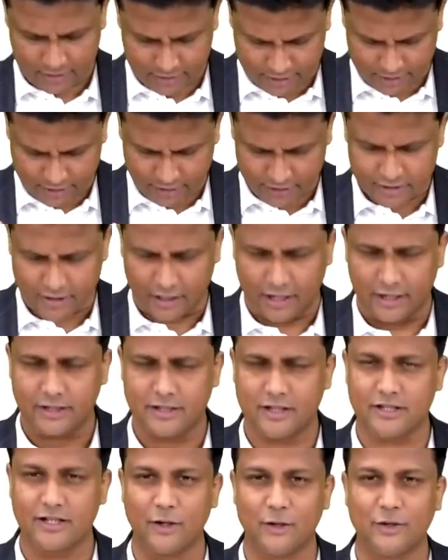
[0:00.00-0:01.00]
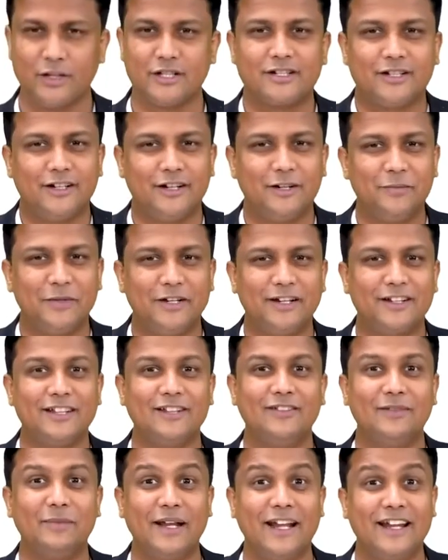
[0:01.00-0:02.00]
Just adjacent to the sternum here, there
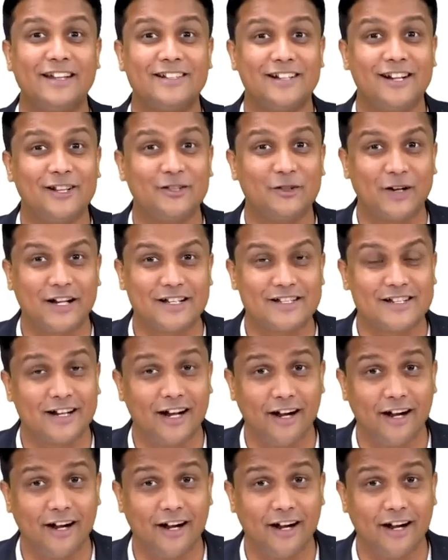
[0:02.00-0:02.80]
will be internal thoracic